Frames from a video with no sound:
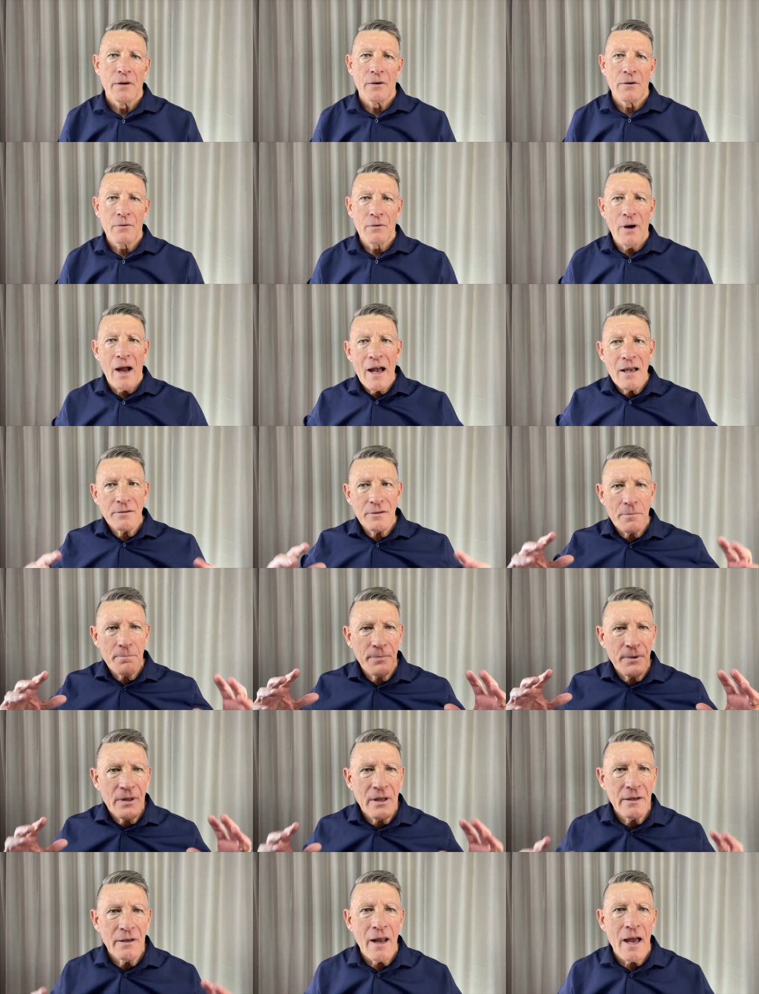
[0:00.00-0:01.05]
Rise up
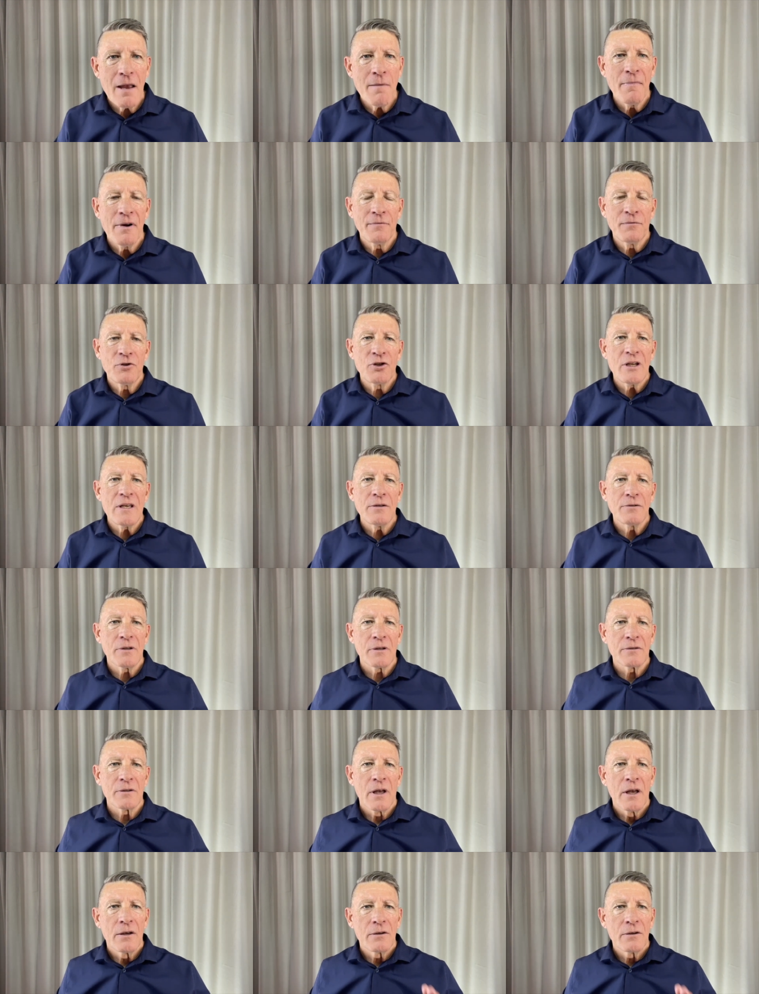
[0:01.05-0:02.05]
in the name of Jesus.